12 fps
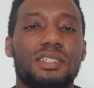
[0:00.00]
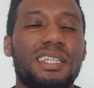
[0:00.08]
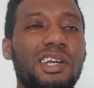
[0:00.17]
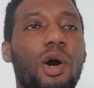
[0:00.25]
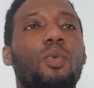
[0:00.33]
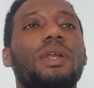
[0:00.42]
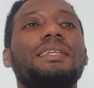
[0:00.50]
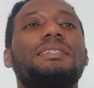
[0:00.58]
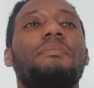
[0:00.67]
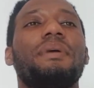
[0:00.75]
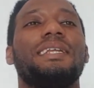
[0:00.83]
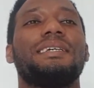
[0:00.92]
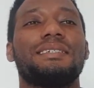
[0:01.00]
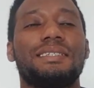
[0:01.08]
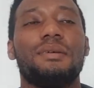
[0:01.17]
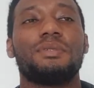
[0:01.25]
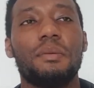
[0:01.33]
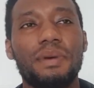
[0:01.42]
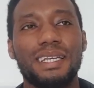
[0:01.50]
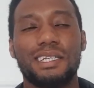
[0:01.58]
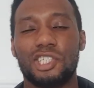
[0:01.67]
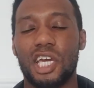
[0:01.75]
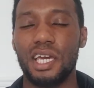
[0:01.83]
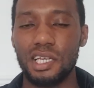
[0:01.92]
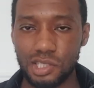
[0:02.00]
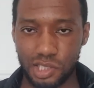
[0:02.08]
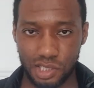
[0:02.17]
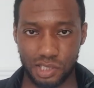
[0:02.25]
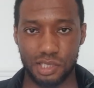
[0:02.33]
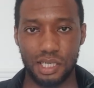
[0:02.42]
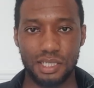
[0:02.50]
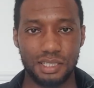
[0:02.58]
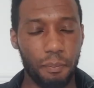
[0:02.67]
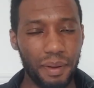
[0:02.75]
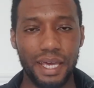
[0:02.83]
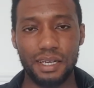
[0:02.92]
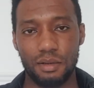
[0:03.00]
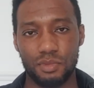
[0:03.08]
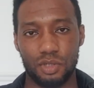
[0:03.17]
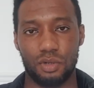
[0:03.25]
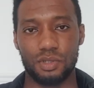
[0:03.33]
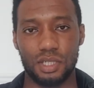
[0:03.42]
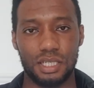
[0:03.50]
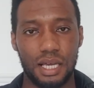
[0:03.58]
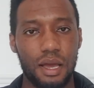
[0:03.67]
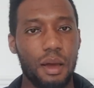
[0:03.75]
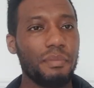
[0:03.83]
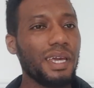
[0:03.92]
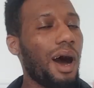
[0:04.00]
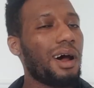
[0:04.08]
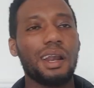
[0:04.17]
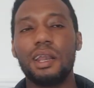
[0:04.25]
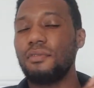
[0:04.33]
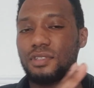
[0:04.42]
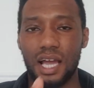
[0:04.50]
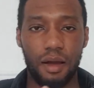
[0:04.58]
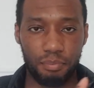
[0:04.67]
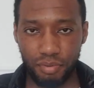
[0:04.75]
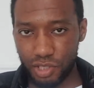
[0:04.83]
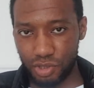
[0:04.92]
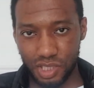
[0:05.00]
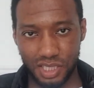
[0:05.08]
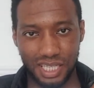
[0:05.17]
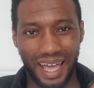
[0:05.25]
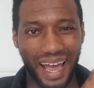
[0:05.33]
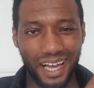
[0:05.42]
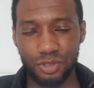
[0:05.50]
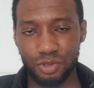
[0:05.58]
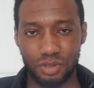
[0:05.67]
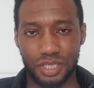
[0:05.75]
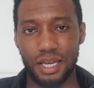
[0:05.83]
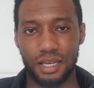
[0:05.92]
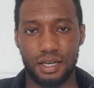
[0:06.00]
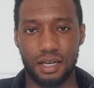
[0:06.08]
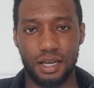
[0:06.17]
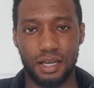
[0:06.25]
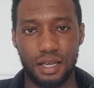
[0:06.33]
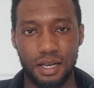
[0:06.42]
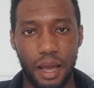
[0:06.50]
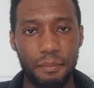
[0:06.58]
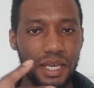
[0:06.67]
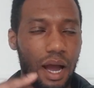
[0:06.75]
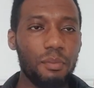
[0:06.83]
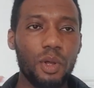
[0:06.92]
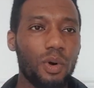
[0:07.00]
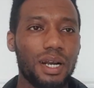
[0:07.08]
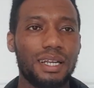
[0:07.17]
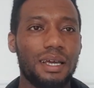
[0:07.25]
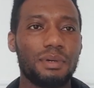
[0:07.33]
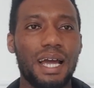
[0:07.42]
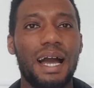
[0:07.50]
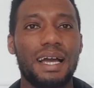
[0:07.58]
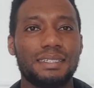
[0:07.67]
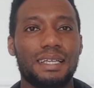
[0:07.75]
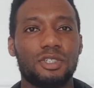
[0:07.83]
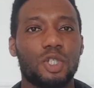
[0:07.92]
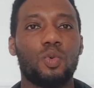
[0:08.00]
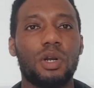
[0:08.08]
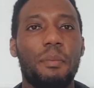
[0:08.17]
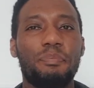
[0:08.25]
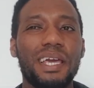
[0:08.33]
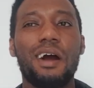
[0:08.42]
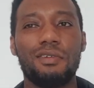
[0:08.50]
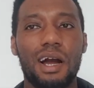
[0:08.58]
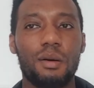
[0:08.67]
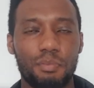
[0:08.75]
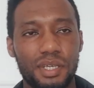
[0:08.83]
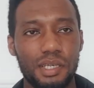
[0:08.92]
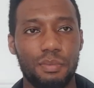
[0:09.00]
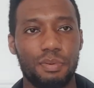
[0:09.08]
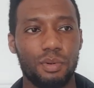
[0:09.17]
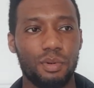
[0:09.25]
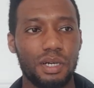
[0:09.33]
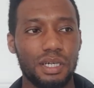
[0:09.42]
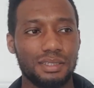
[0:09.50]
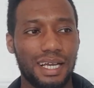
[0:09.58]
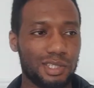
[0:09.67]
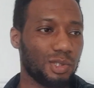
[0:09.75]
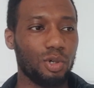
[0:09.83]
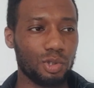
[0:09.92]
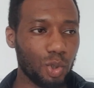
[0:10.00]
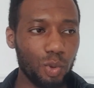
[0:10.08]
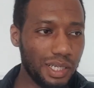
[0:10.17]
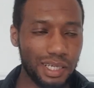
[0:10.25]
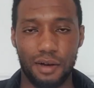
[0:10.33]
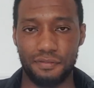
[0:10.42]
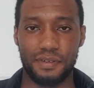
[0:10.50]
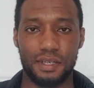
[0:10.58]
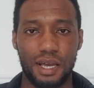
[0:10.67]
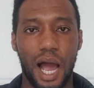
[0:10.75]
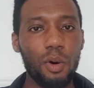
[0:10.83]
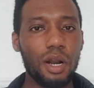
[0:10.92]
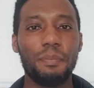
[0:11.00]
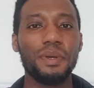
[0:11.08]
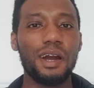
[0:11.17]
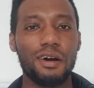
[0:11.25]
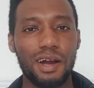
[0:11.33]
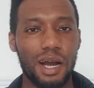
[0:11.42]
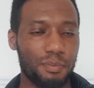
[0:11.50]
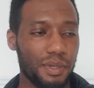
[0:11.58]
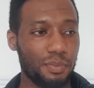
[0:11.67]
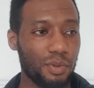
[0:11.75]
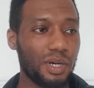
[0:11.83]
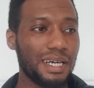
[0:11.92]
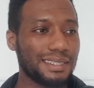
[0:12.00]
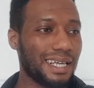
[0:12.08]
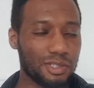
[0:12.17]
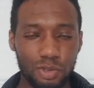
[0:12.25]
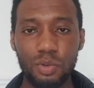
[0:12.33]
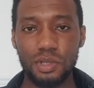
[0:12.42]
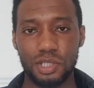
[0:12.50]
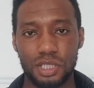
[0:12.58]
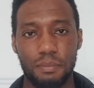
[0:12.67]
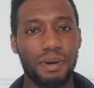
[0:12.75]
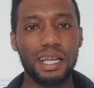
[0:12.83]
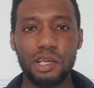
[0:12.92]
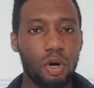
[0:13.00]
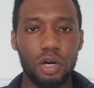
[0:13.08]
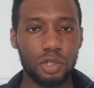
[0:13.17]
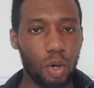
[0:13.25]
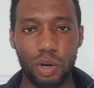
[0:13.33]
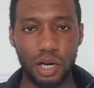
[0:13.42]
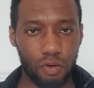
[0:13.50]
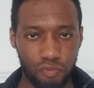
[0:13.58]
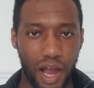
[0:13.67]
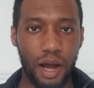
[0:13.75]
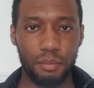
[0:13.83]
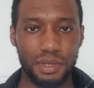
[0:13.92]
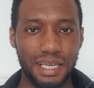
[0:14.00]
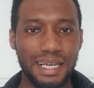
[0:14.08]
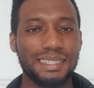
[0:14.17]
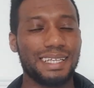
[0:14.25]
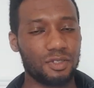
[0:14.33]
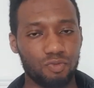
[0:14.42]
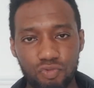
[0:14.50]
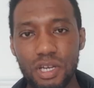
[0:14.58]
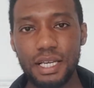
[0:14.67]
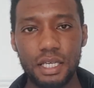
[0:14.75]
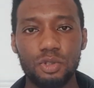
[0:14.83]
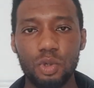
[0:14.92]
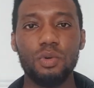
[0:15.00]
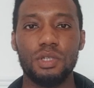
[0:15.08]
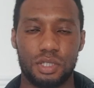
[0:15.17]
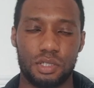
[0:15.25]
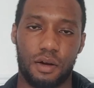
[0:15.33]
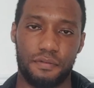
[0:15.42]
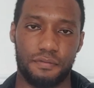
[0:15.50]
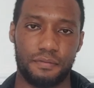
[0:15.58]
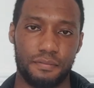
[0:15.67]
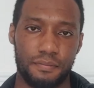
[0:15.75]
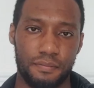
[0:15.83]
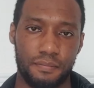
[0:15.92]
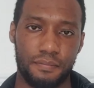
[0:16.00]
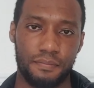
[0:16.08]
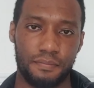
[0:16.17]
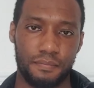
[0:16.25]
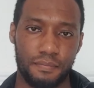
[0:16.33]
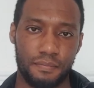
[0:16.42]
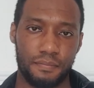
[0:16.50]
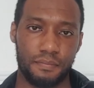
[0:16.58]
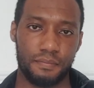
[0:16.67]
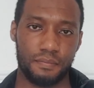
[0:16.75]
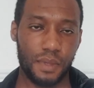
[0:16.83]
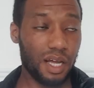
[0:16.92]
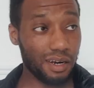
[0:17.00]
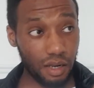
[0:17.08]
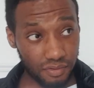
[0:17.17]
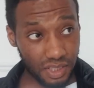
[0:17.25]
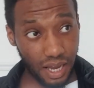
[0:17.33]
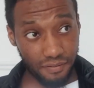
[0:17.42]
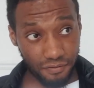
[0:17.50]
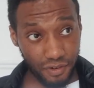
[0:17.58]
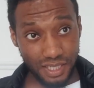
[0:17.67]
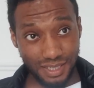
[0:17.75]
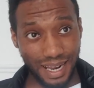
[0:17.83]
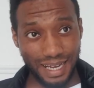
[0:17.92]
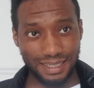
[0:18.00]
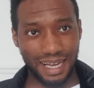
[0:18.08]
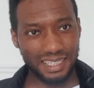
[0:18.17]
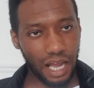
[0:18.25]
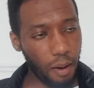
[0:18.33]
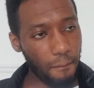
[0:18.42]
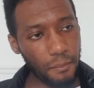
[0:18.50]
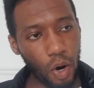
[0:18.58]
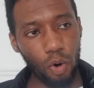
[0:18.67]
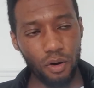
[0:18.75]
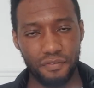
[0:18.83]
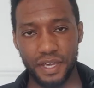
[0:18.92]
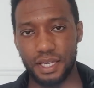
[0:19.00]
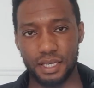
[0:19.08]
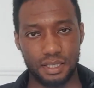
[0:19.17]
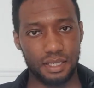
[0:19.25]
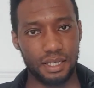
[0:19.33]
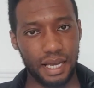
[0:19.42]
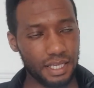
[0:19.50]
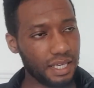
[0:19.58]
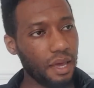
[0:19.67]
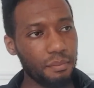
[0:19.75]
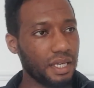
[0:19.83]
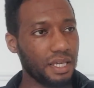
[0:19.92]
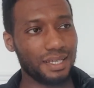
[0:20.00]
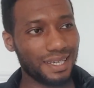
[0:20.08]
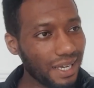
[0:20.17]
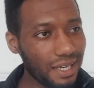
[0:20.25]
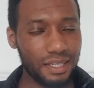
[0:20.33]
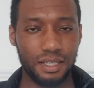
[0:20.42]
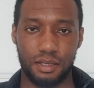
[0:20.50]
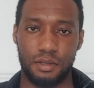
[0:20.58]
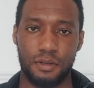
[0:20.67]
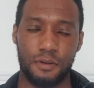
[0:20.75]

They're not willing to make the steps and make the changes to better themselves and that. Me, I love to have brethren like Andrew Tate and that. Like me, I'm not one of them guys that just want to be around people that's not doing nothing. I want to be around people that's doing shit. Man, I ain't got no one around me that's really doing stuff. But I love to have friends like that, that are motivated and that, you get me, killing it.